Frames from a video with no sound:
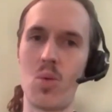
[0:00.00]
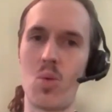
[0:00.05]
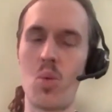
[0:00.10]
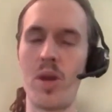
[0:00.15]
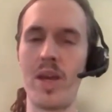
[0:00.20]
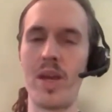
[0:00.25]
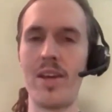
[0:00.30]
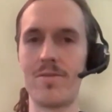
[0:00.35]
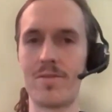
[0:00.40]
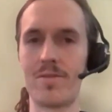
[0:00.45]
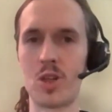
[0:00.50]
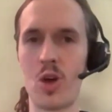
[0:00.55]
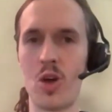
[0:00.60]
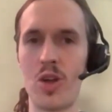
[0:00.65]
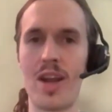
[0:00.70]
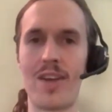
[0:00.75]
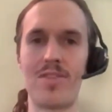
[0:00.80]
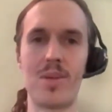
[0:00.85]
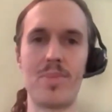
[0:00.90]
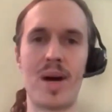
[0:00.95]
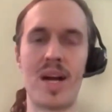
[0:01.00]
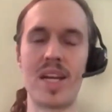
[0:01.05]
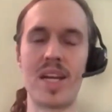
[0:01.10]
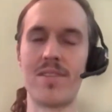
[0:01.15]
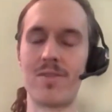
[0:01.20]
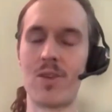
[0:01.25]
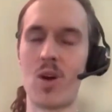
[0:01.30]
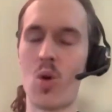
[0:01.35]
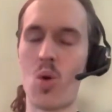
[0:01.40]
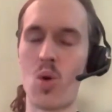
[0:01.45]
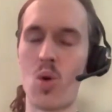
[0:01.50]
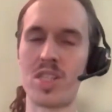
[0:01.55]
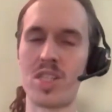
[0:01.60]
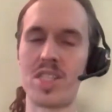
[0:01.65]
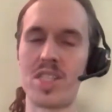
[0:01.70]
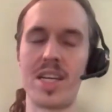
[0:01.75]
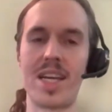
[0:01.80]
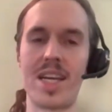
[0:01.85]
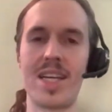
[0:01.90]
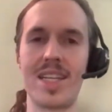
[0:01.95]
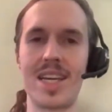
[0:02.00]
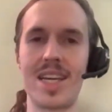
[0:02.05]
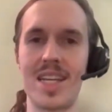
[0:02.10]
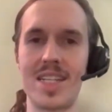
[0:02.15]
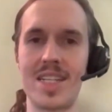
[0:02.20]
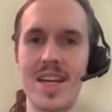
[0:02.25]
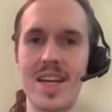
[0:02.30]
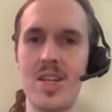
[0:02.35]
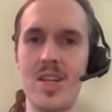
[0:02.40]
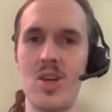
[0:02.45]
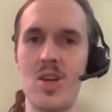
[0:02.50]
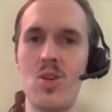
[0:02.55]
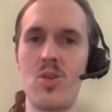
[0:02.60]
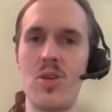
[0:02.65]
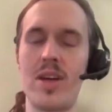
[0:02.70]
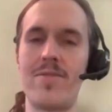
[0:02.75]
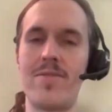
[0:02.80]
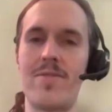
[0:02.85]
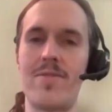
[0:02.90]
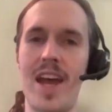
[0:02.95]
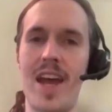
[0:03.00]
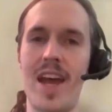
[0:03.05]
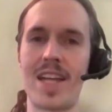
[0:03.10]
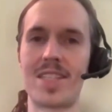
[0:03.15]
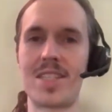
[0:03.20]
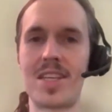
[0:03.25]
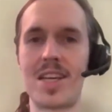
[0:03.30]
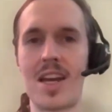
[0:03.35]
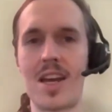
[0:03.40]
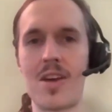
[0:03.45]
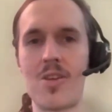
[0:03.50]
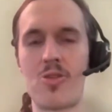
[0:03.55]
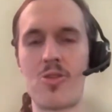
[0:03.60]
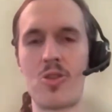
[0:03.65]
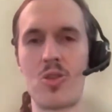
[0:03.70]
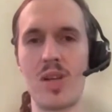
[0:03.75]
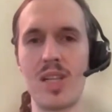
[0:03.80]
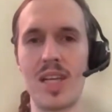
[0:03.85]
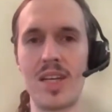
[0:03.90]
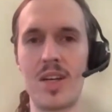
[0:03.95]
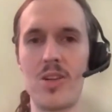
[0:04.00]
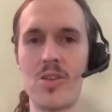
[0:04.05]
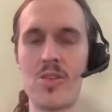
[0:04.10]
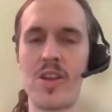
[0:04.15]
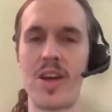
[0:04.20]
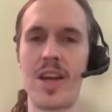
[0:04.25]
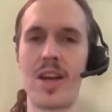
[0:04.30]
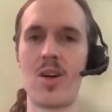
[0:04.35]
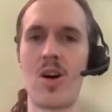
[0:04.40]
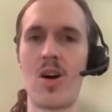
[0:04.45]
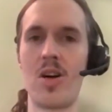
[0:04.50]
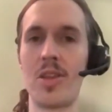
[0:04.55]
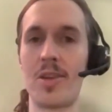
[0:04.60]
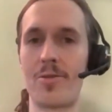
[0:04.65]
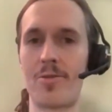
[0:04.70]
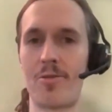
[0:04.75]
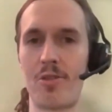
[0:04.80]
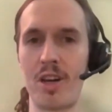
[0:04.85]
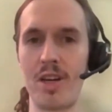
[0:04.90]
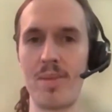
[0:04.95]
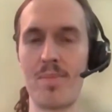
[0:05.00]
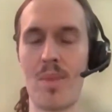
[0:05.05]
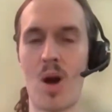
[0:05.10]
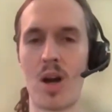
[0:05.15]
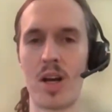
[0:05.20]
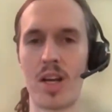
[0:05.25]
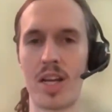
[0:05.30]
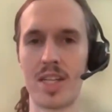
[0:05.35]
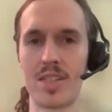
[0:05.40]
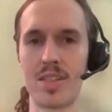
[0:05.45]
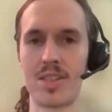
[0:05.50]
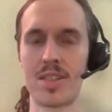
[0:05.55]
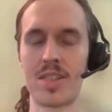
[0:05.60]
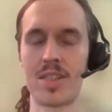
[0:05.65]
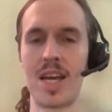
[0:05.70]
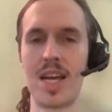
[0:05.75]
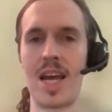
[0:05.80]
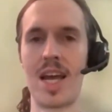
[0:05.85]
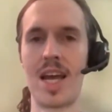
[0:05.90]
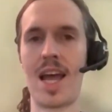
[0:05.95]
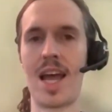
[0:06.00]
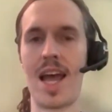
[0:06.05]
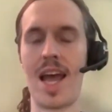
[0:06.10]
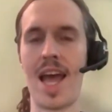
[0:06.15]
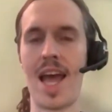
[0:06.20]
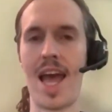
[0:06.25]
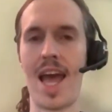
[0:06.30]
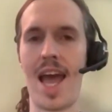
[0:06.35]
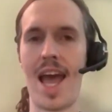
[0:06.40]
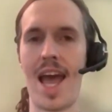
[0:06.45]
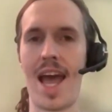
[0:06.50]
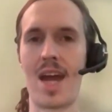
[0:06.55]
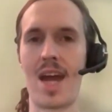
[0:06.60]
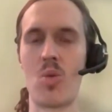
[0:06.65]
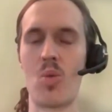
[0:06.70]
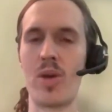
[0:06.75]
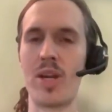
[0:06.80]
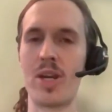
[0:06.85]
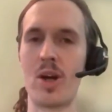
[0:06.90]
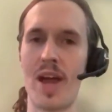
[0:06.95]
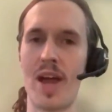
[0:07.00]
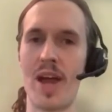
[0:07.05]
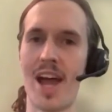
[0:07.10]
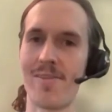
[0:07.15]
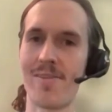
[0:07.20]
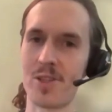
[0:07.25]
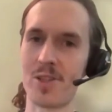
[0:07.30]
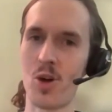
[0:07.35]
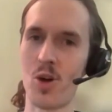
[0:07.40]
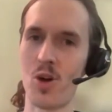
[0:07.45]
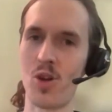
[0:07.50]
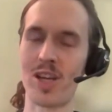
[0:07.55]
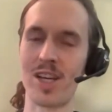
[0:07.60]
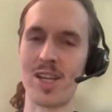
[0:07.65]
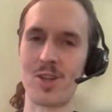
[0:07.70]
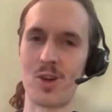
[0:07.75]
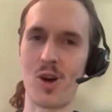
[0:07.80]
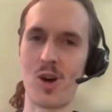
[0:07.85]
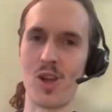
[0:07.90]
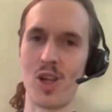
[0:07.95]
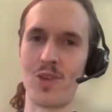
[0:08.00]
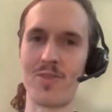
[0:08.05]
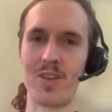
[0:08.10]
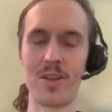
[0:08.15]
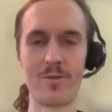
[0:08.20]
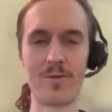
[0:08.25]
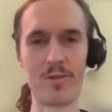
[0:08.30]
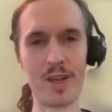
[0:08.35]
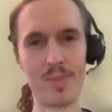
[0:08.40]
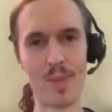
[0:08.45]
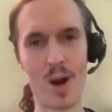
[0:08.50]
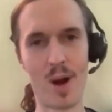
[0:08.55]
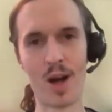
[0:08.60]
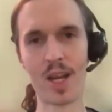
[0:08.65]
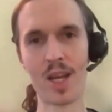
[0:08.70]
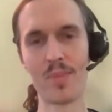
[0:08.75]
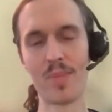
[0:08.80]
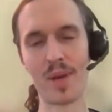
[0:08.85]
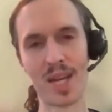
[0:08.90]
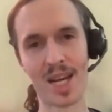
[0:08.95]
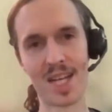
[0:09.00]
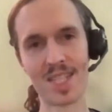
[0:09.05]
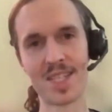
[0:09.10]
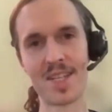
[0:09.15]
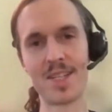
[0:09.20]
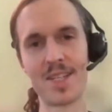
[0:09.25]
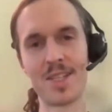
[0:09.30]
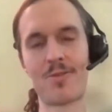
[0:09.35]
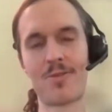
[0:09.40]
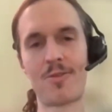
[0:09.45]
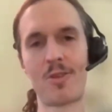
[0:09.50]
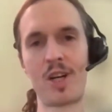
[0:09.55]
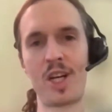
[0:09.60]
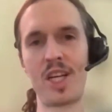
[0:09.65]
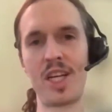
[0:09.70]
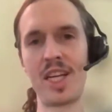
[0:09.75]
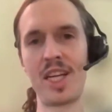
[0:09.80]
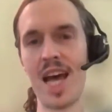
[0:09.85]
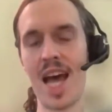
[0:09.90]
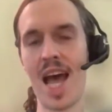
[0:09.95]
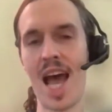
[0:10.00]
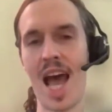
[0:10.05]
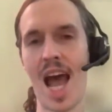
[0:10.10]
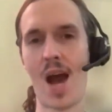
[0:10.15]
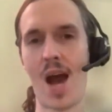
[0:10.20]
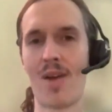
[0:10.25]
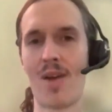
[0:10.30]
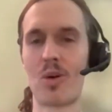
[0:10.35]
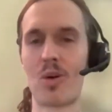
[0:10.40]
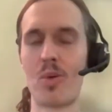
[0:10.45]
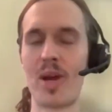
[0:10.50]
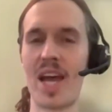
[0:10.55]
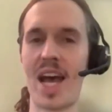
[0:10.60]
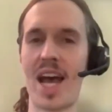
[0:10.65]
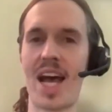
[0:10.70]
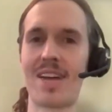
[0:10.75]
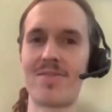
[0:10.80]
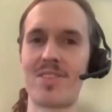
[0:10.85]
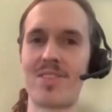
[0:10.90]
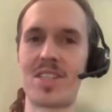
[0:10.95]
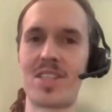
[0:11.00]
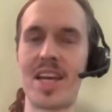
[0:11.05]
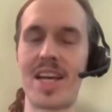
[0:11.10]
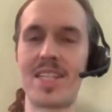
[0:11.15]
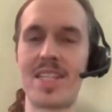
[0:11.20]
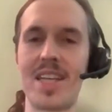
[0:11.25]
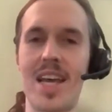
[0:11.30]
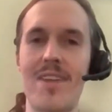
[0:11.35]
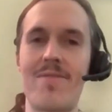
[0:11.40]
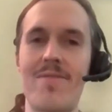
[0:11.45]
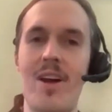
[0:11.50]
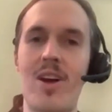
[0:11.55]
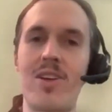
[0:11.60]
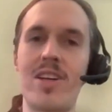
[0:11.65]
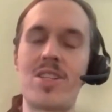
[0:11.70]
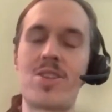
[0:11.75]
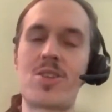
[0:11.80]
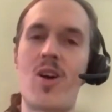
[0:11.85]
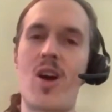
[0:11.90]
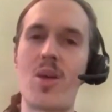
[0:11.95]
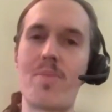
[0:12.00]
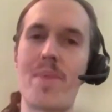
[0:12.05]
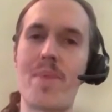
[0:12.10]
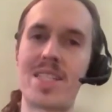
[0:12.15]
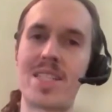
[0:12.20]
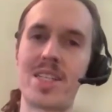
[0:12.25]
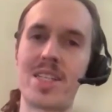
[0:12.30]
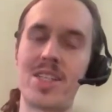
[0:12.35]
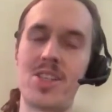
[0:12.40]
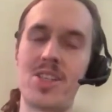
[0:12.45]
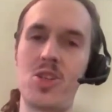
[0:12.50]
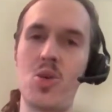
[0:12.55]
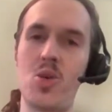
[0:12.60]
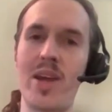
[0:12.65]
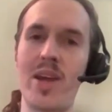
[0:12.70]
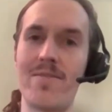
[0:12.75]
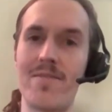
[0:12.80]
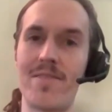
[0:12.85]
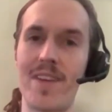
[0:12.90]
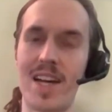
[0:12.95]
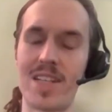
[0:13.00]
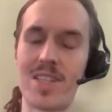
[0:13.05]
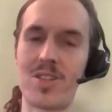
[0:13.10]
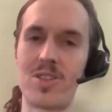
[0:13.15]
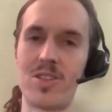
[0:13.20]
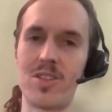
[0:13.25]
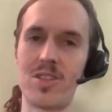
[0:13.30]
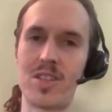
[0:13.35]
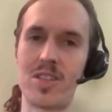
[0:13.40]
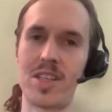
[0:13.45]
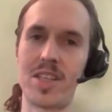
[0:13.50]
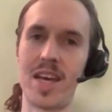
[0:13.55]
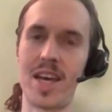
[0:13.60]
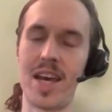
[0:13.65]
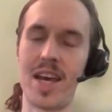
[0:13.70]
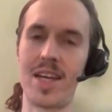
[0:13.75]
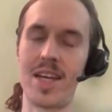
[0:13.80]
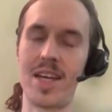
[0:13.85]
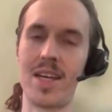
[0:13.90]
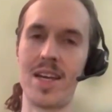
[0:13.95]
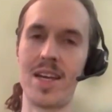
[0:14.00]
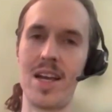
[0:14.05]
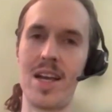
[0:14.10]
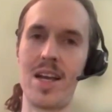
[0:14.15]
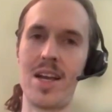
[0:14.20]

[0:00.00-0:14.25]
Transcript: We've told everybody, of course, it can continue advancing through a little thing called the free market, and we don't have total control over the free market because it is free. However, we have sent a very strong message to investors today